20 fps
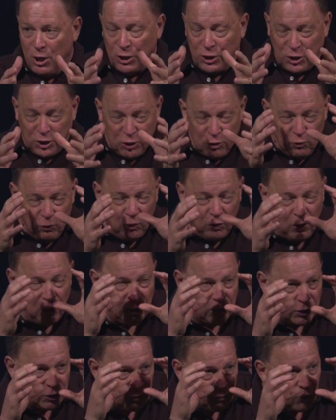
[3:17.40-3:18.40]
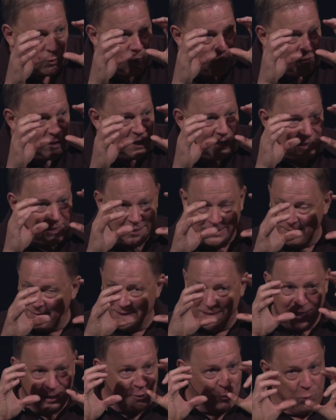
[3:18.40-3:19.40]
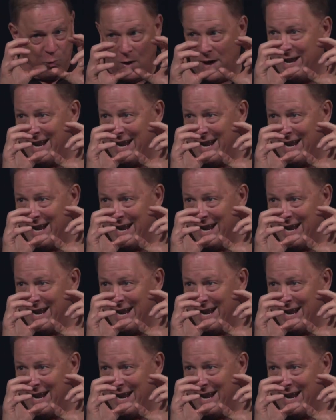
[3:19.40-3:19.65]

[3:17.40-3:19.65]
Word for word: but you look through this, this